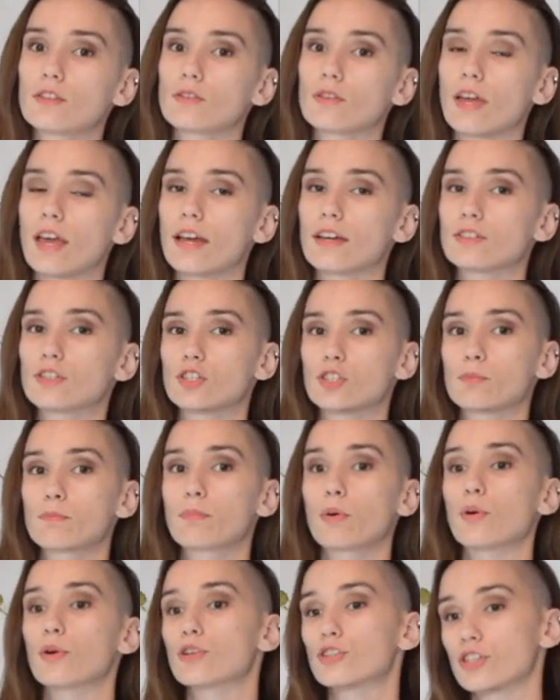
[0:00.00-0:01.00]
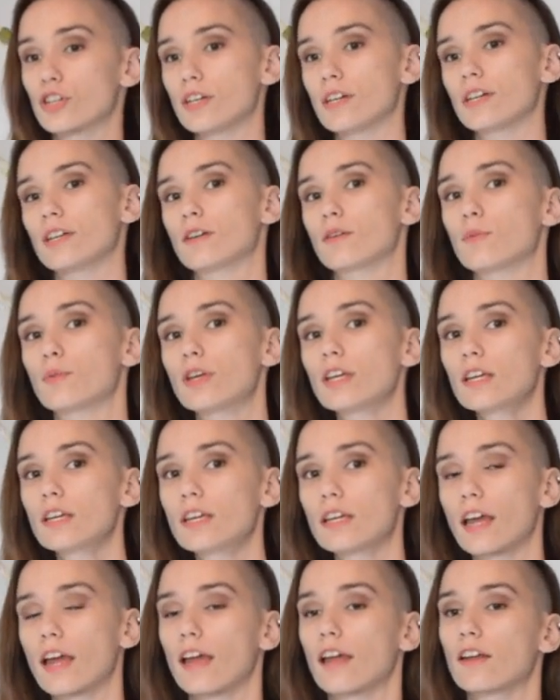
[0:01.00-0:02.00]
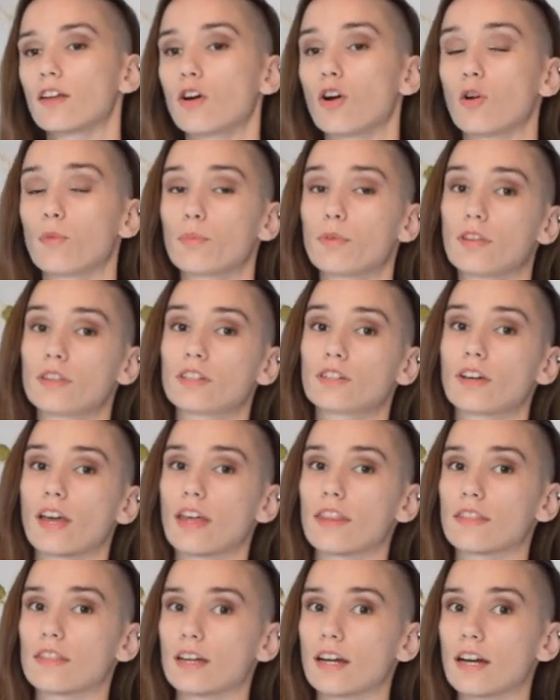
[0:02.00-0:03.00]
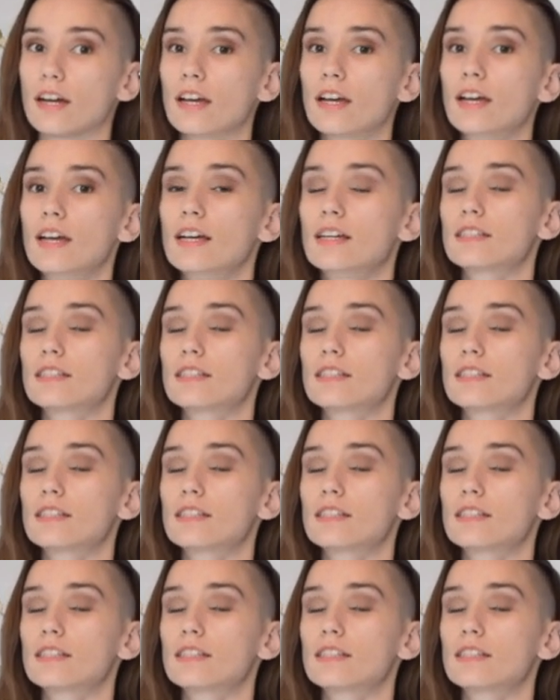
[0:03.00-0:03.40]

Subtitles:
You can't just push it in a week and hope that they'll get there.